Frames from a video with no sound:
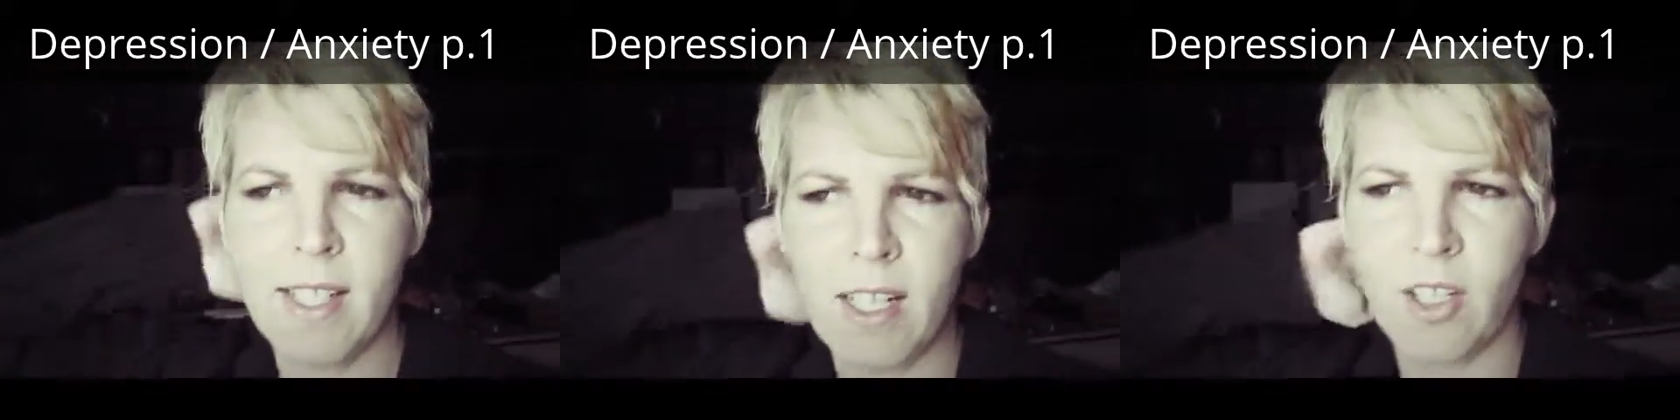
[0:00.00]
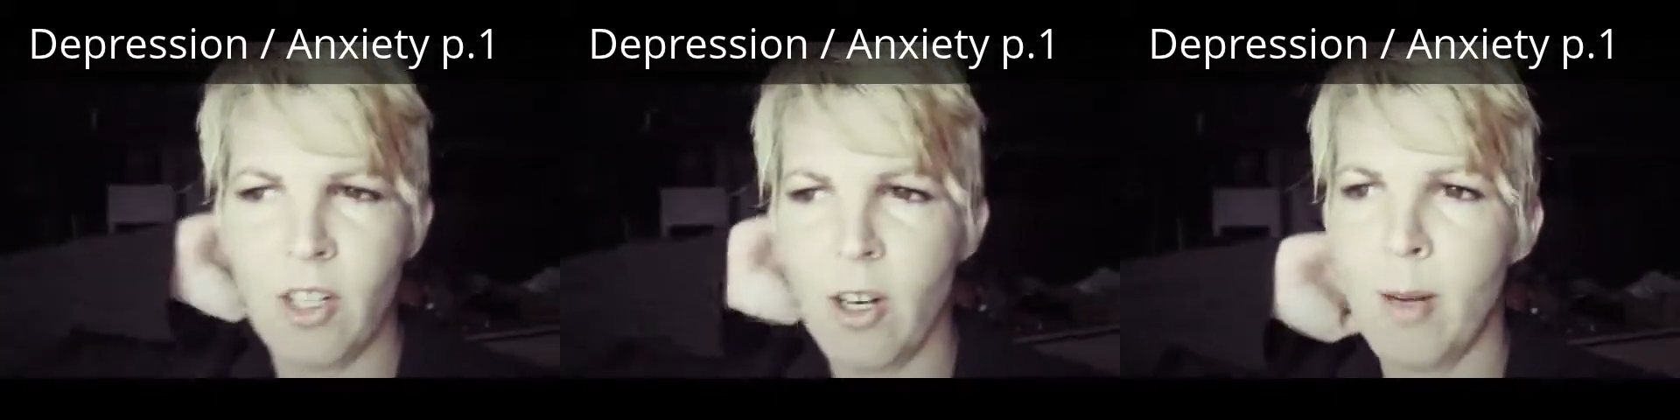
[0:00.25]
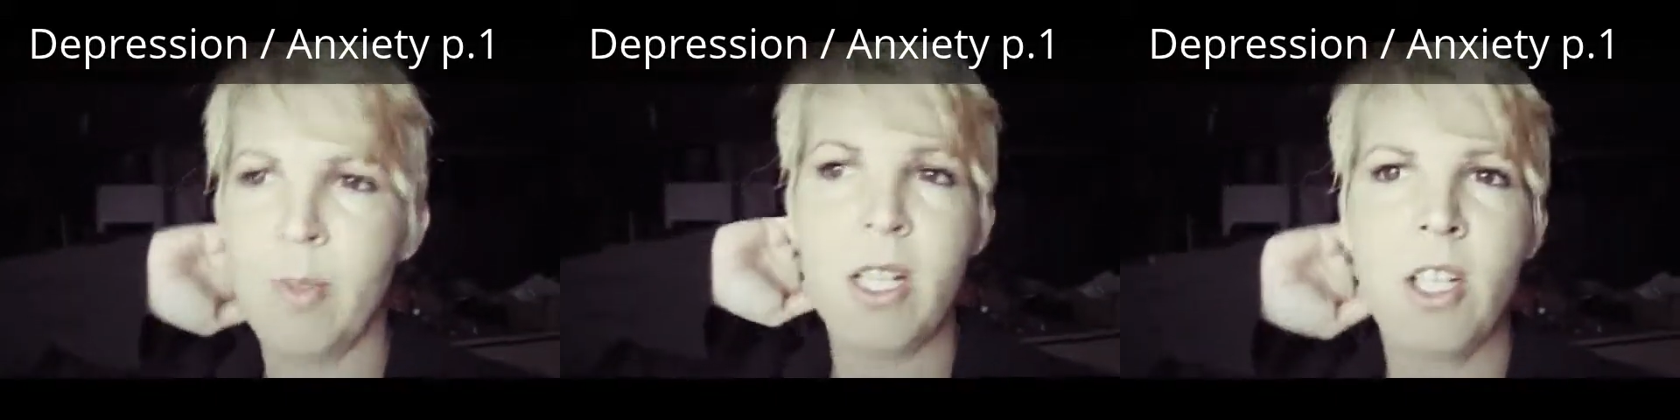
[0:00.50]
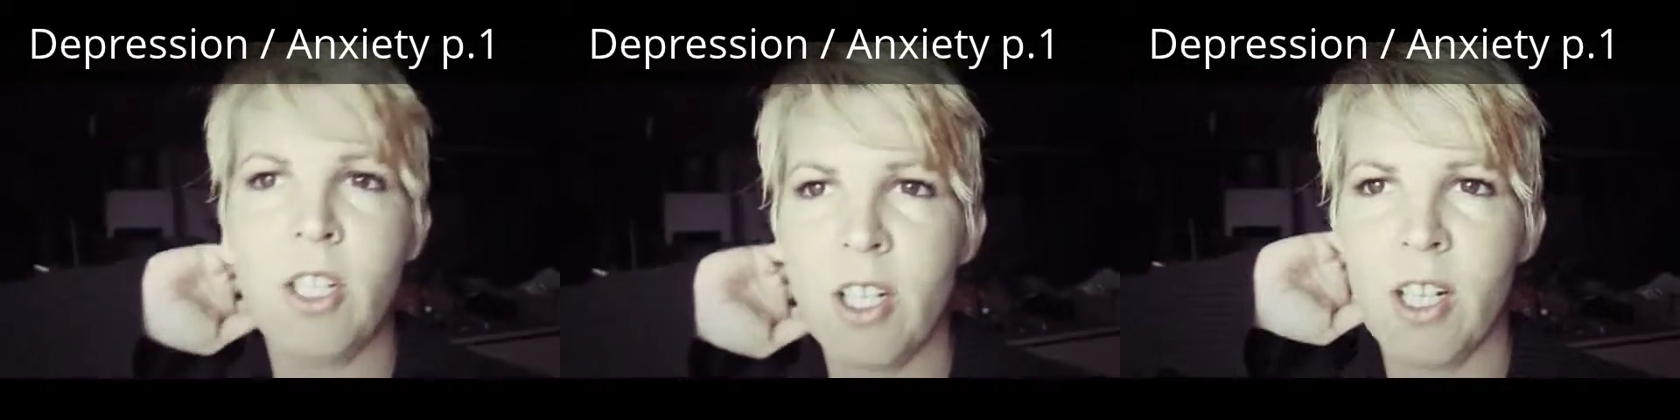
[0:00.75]
and your
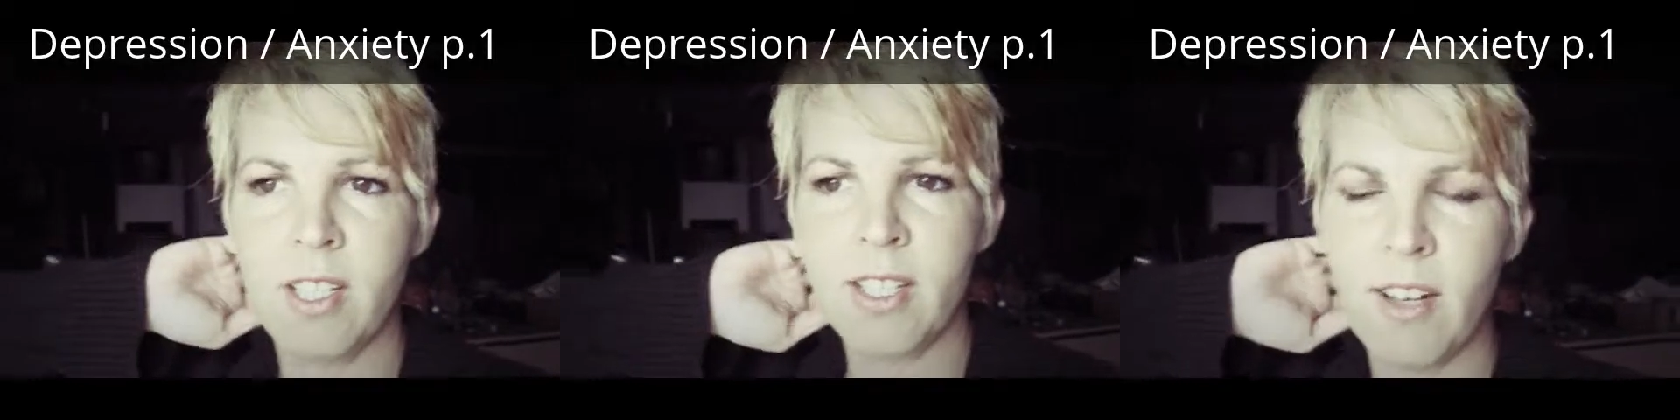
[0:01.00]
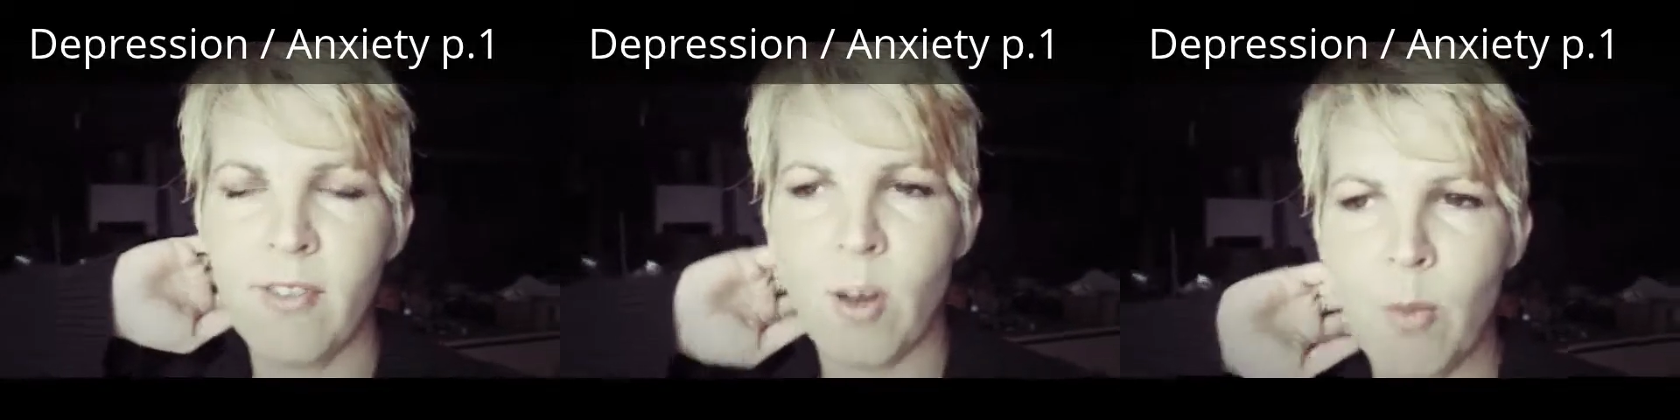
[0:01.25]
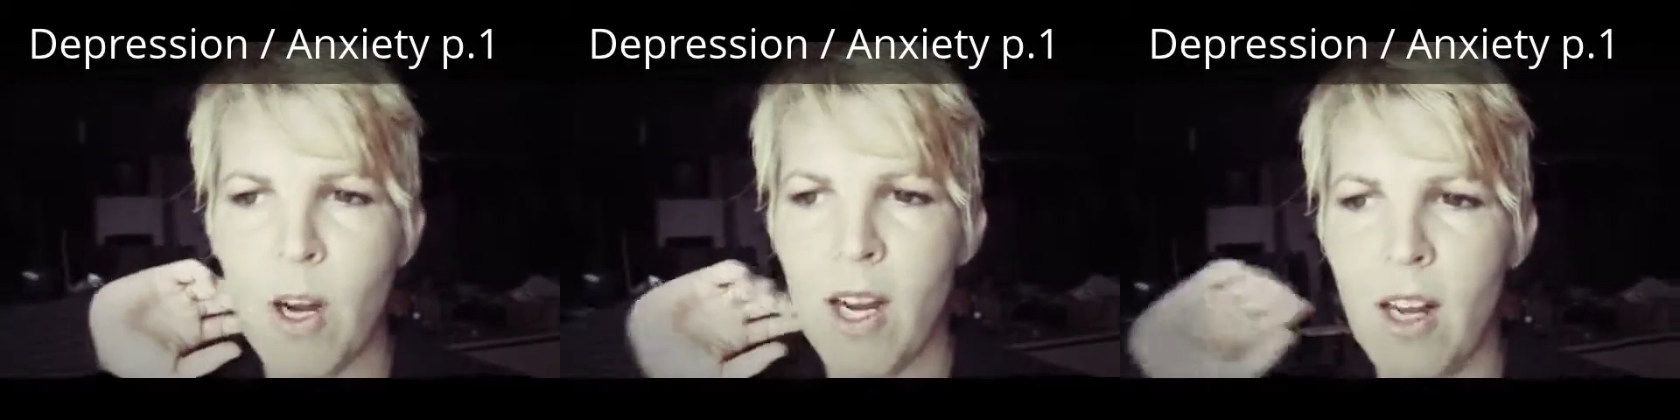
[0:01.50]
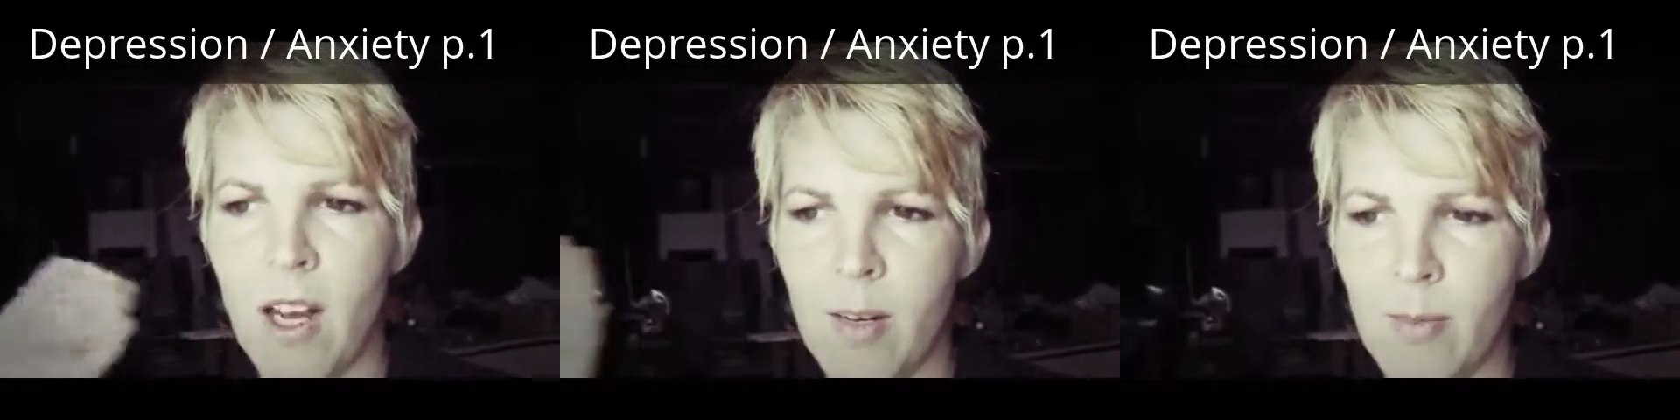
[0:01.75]
amnesia and stuff are
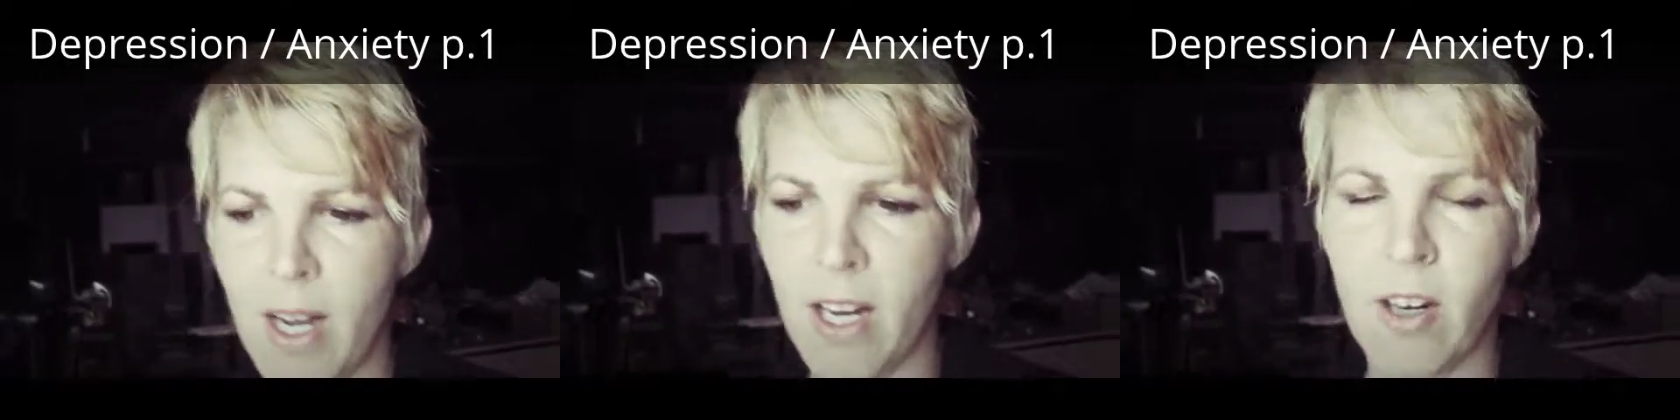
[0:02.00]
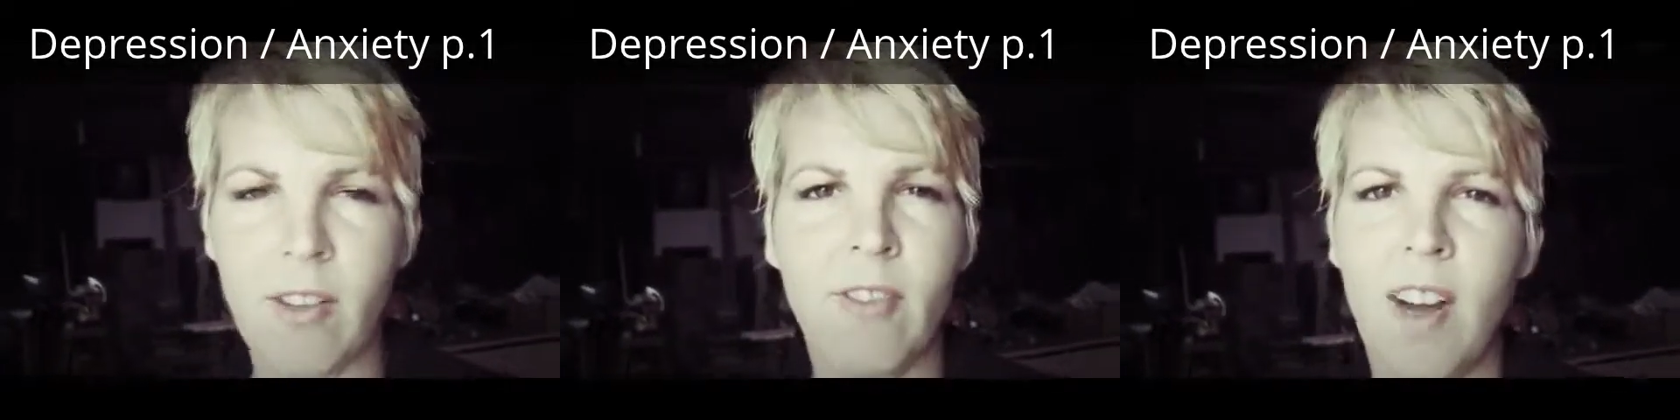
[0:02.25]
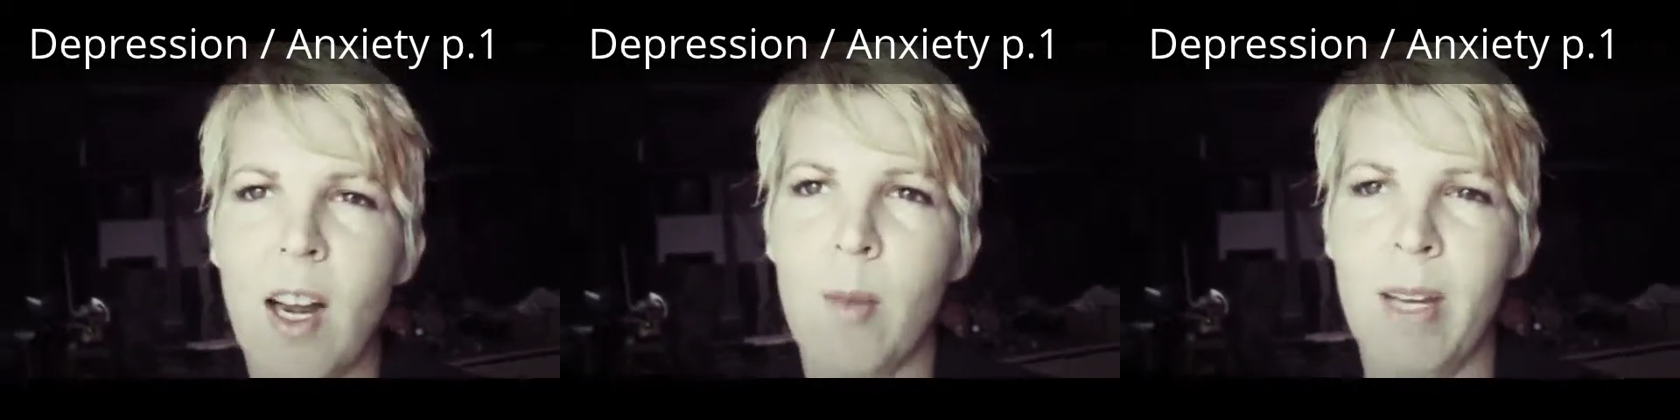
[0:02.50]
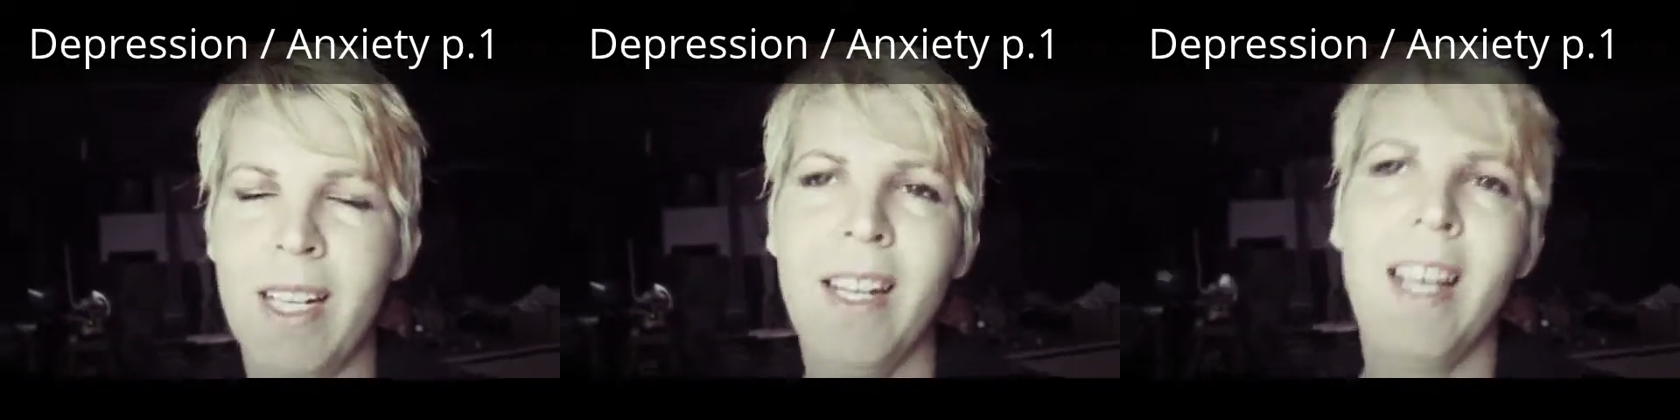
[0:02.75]
brought on by your
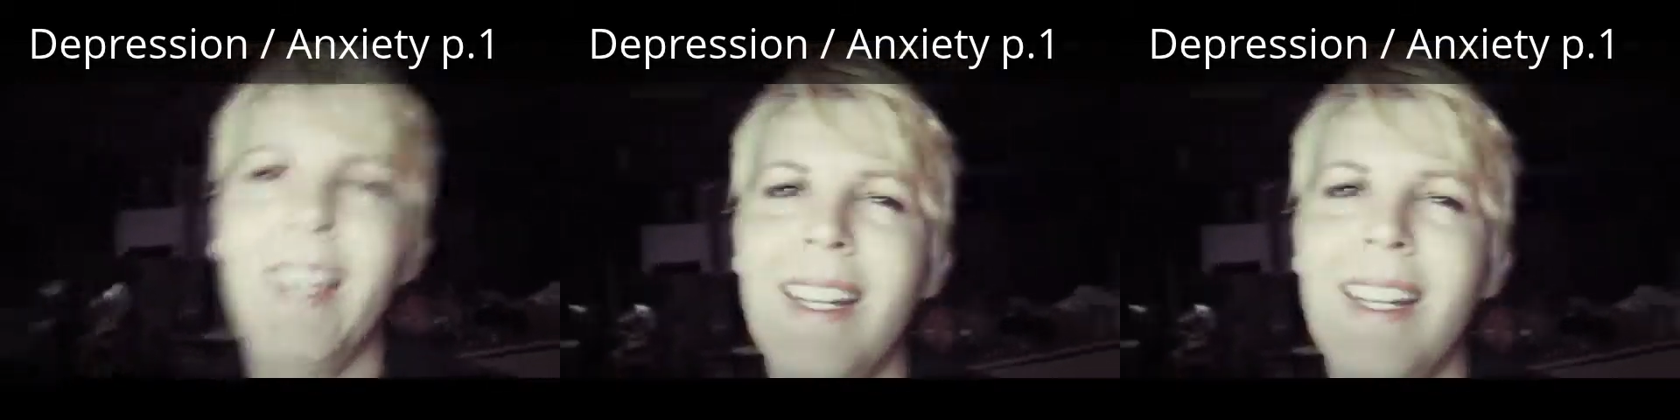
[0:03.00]
environment,